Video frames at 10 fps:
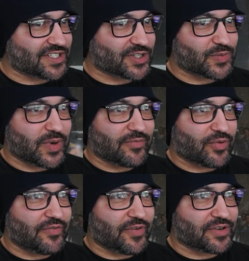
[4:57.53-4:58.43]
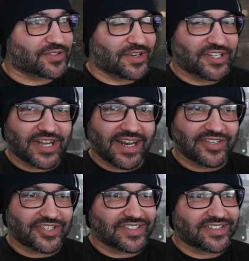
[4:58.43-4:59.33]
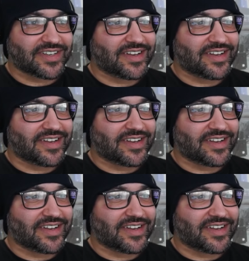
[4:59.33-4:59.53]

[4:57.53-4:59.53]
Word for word: because whenever I focus on the challenges,